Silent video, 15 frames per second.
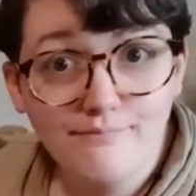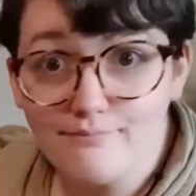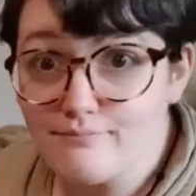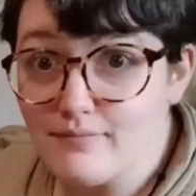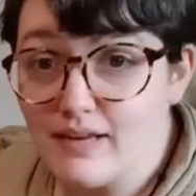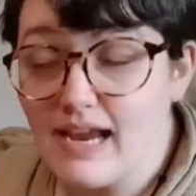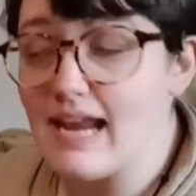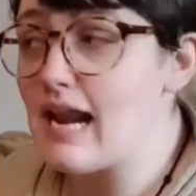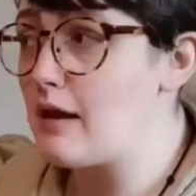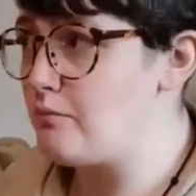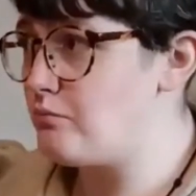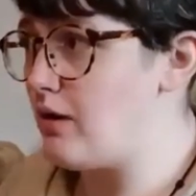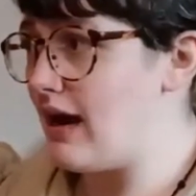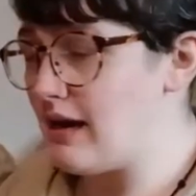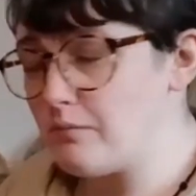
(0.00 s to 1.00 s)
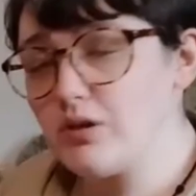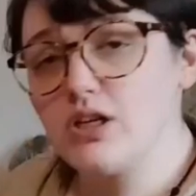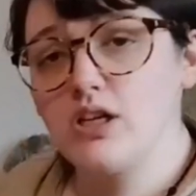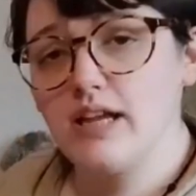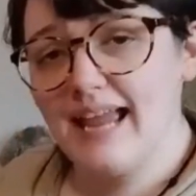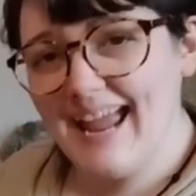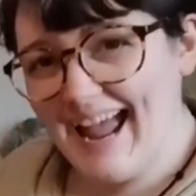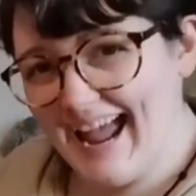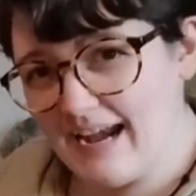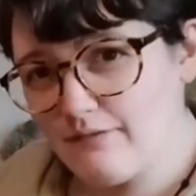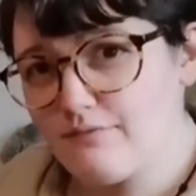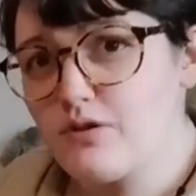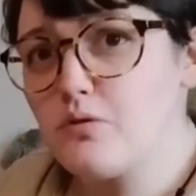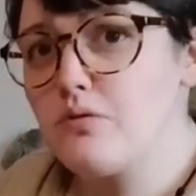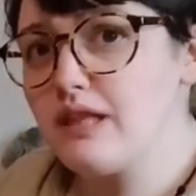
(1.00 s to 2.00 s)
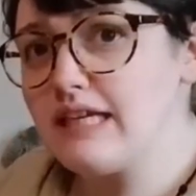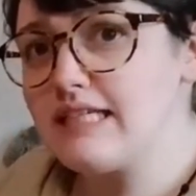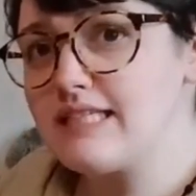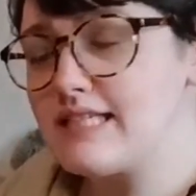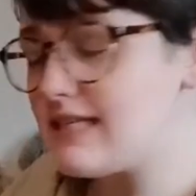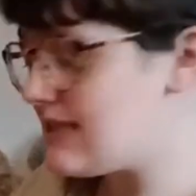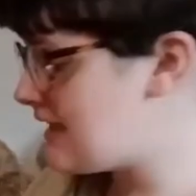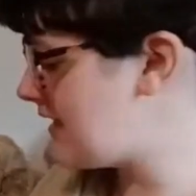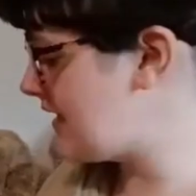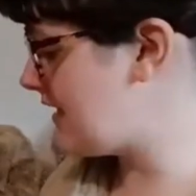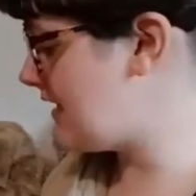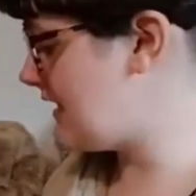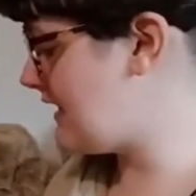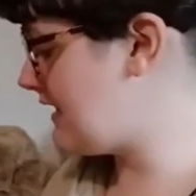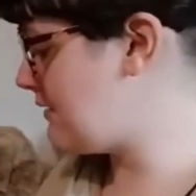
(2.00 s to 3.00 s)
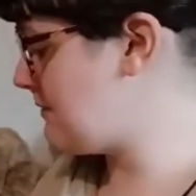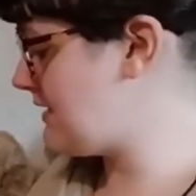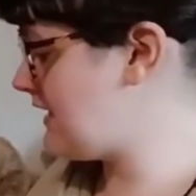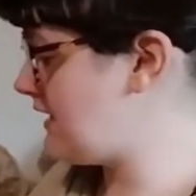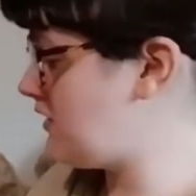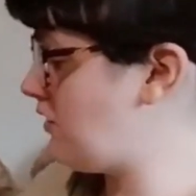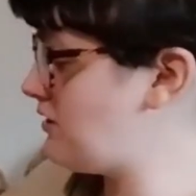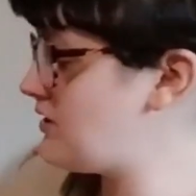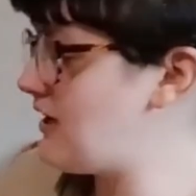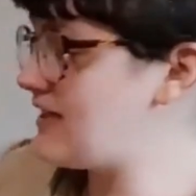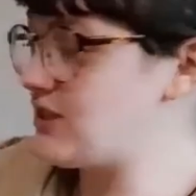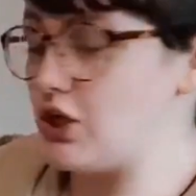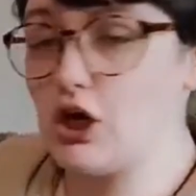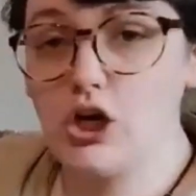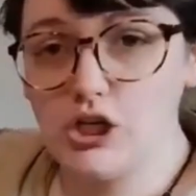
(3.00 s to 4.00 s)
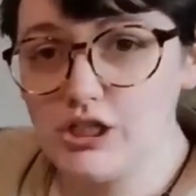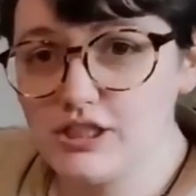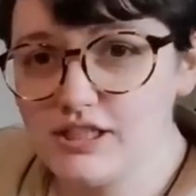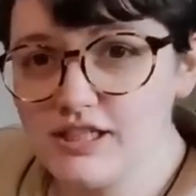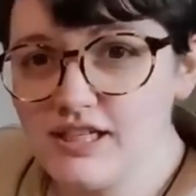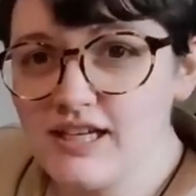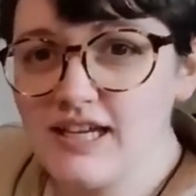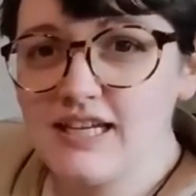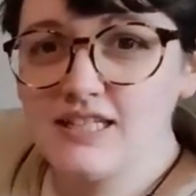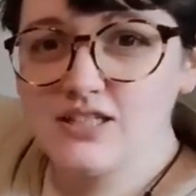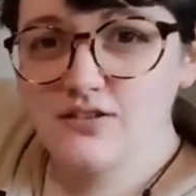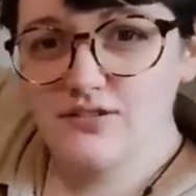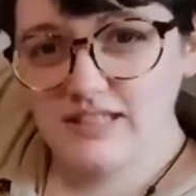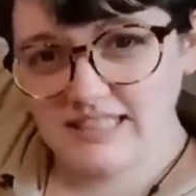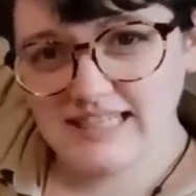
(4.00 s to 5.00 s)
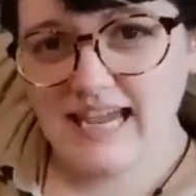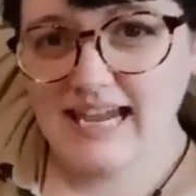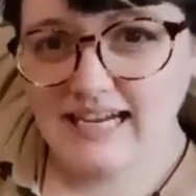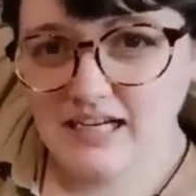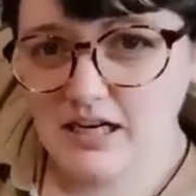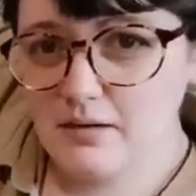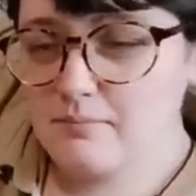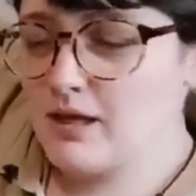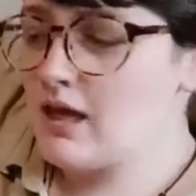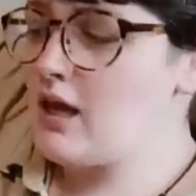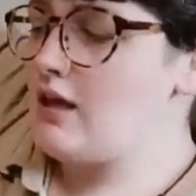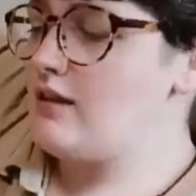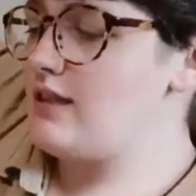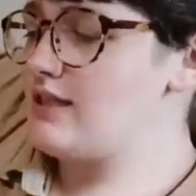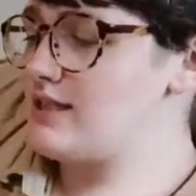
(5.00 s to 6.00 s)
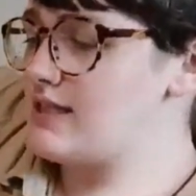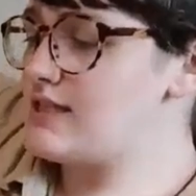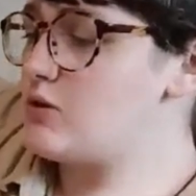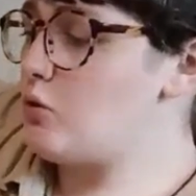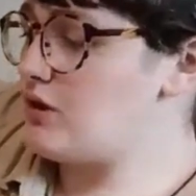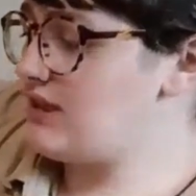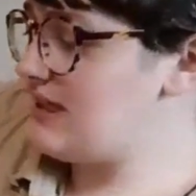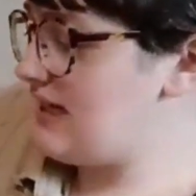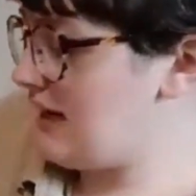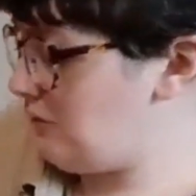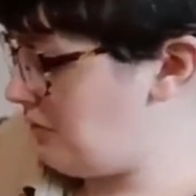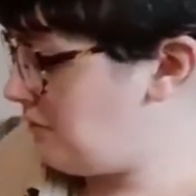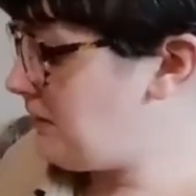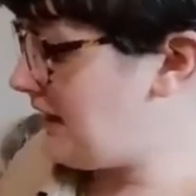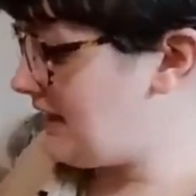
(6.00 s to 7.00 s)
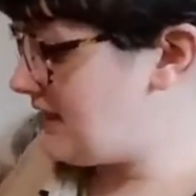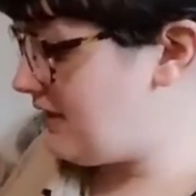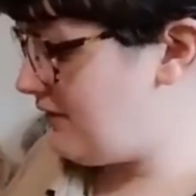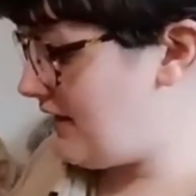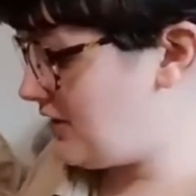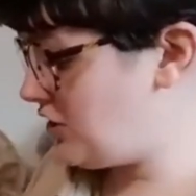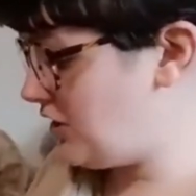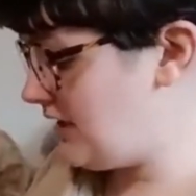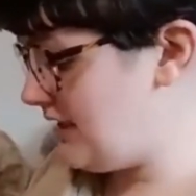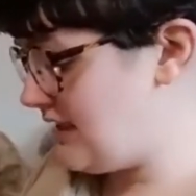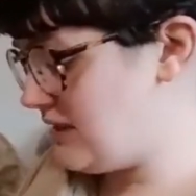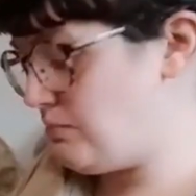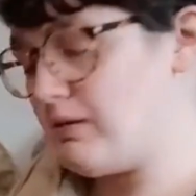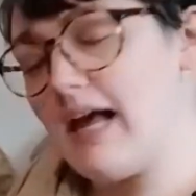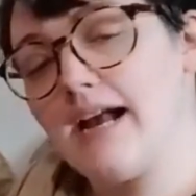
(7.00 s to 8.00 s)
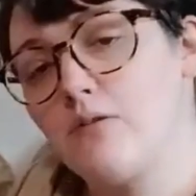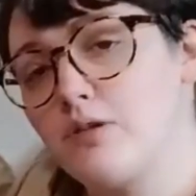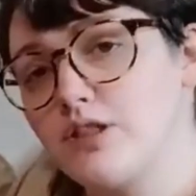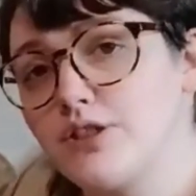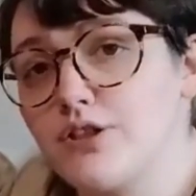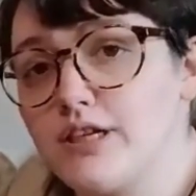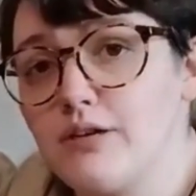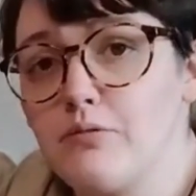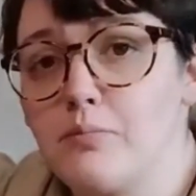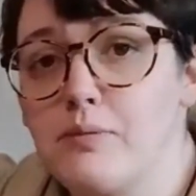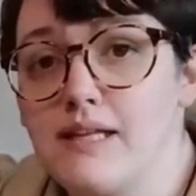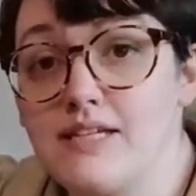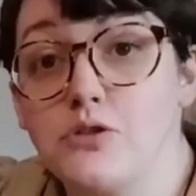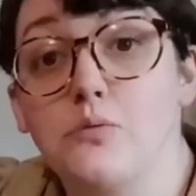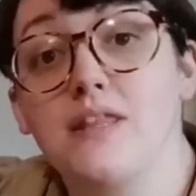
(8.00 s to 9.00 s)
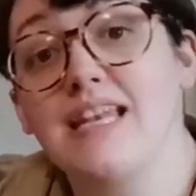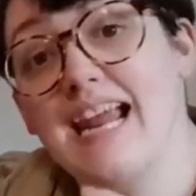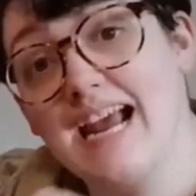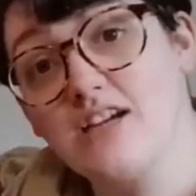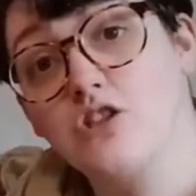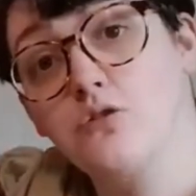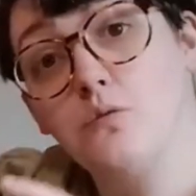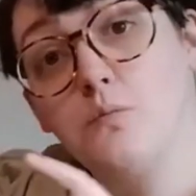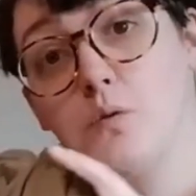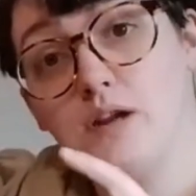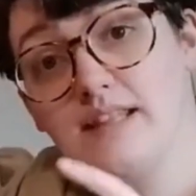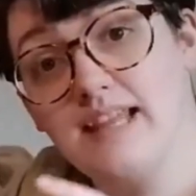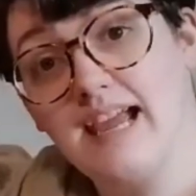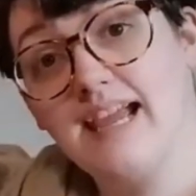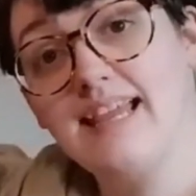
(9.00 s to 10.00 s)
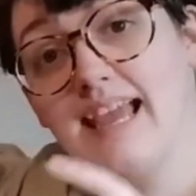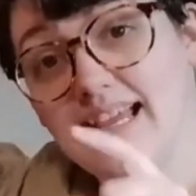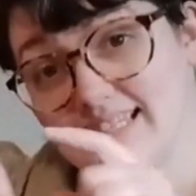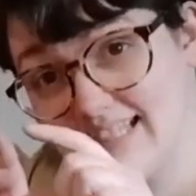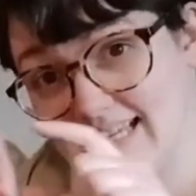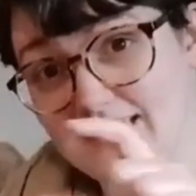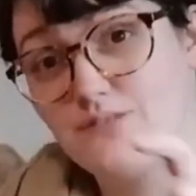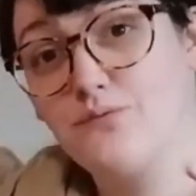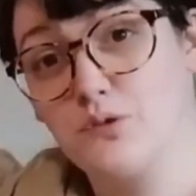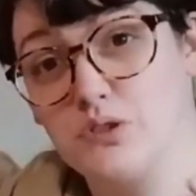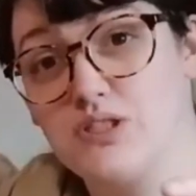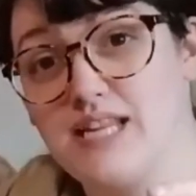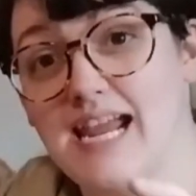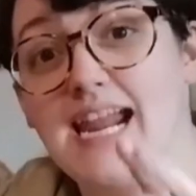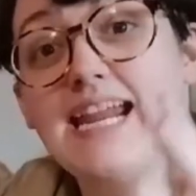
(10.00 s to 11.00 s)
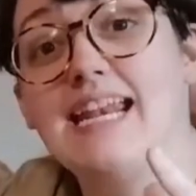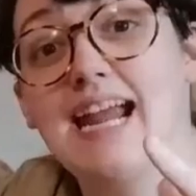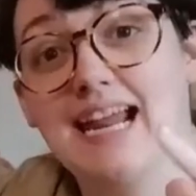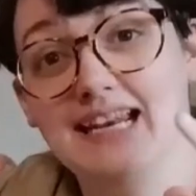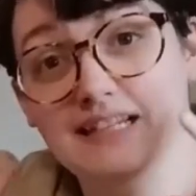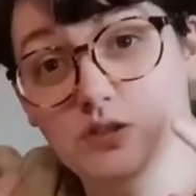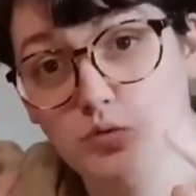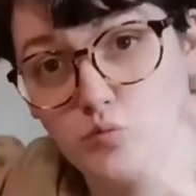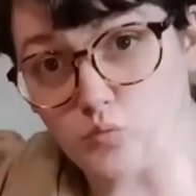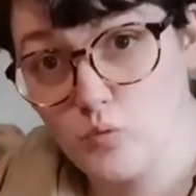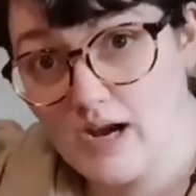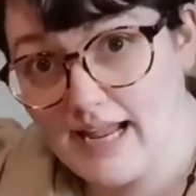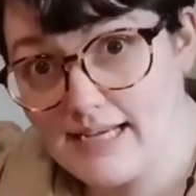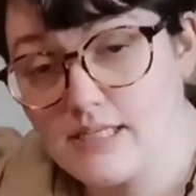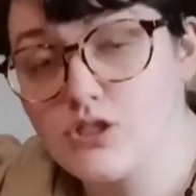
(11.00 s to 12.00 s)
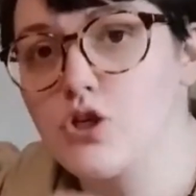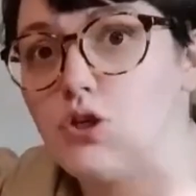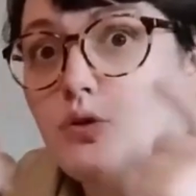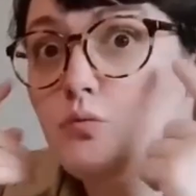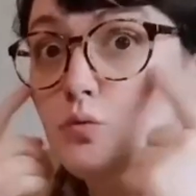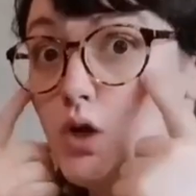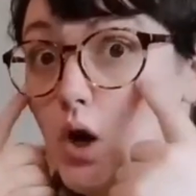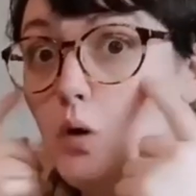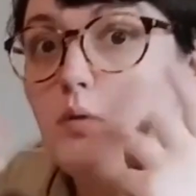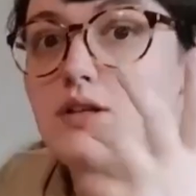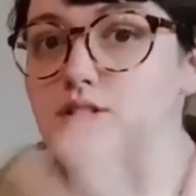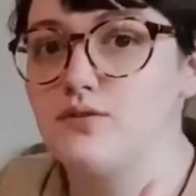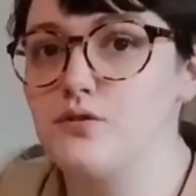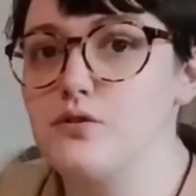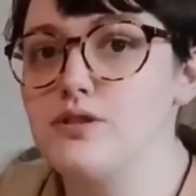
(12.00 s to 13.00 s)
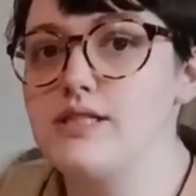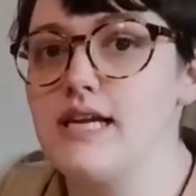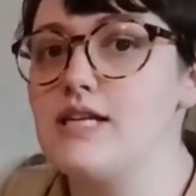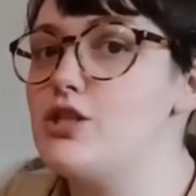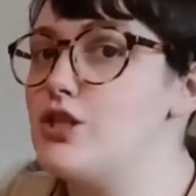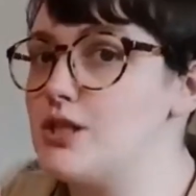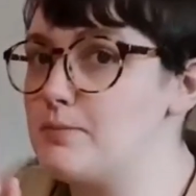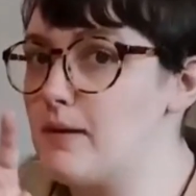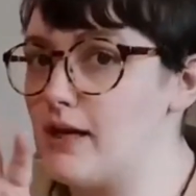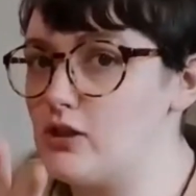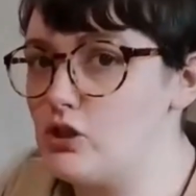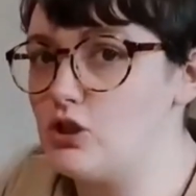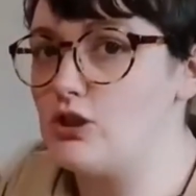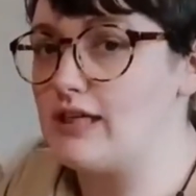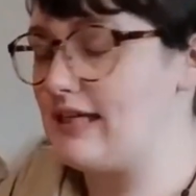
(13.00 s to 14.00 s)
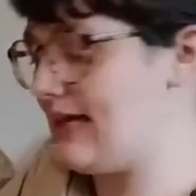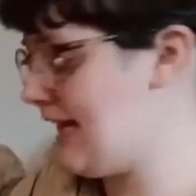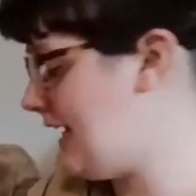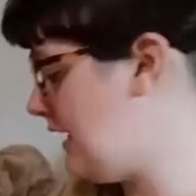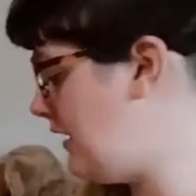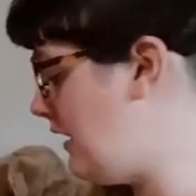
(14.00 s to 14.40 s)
And I am going to add a few things to this. This thing is missing. It also has a hook, so if you need to hang it up. This is going to get replaced eventually. This black one's going to get replaced with an actual one that says first aid, and it's red, so you know it's first aid just by looking at it.